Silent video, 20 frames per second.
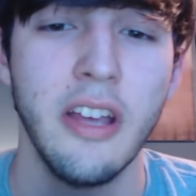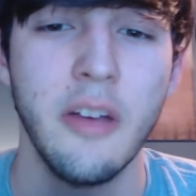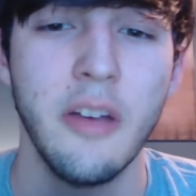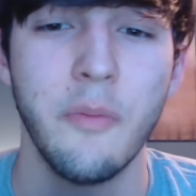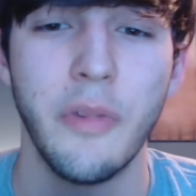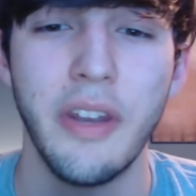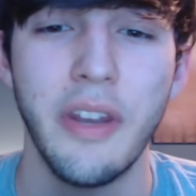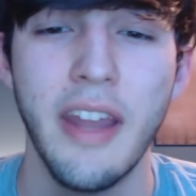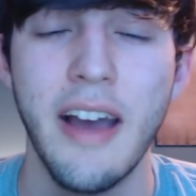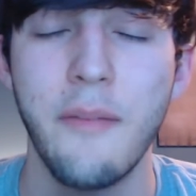
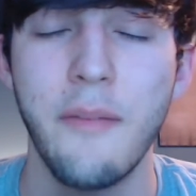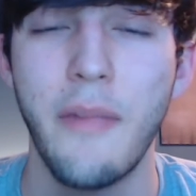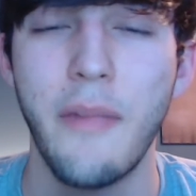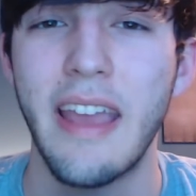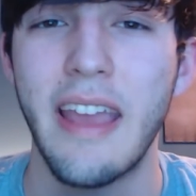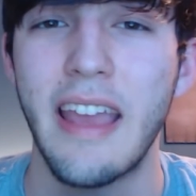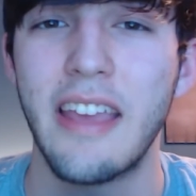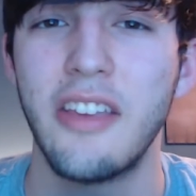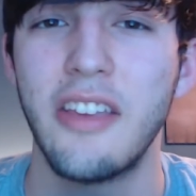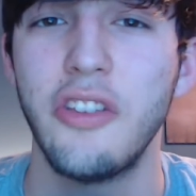but not by
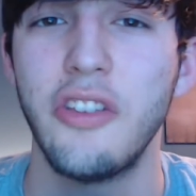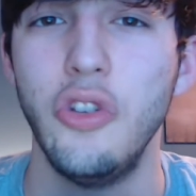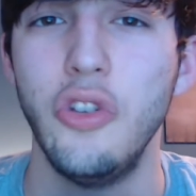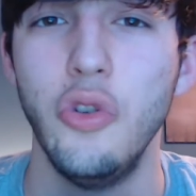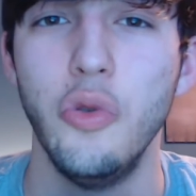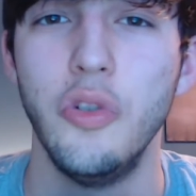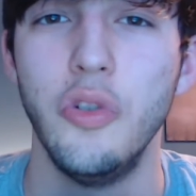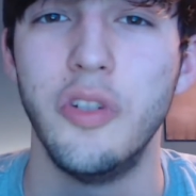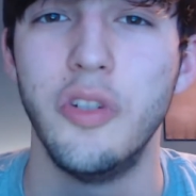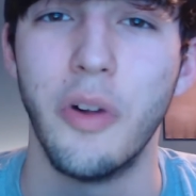a
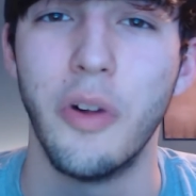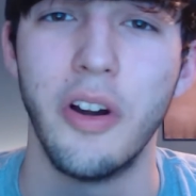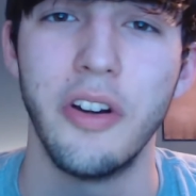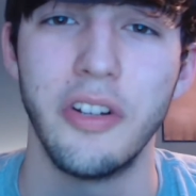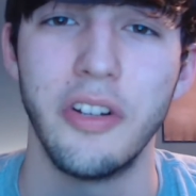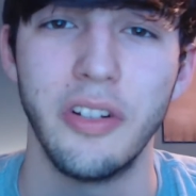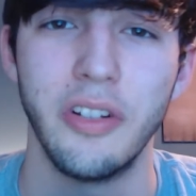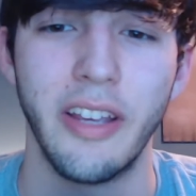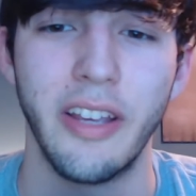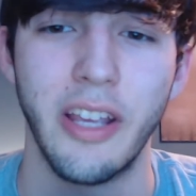huge
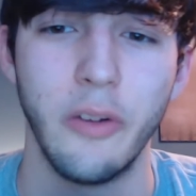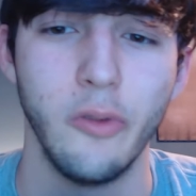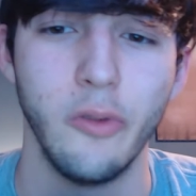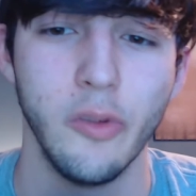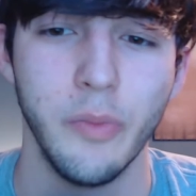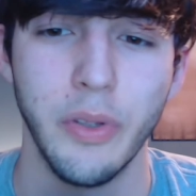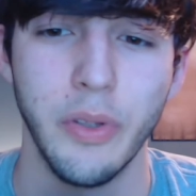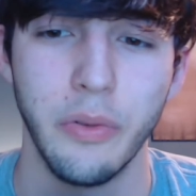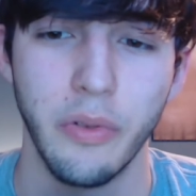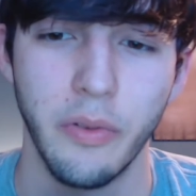margin like it will
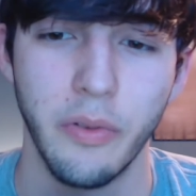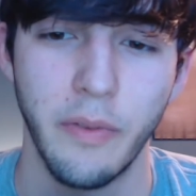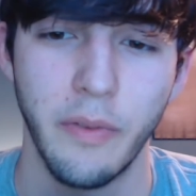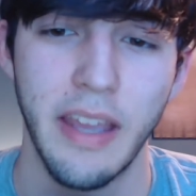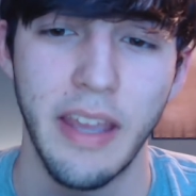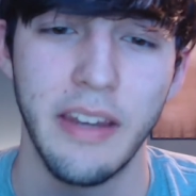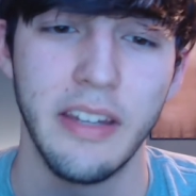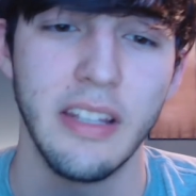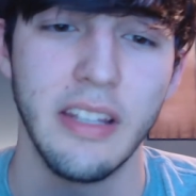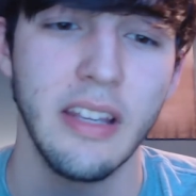be with
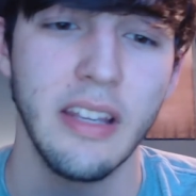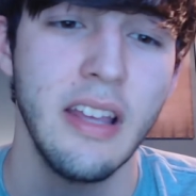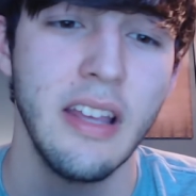Vandy.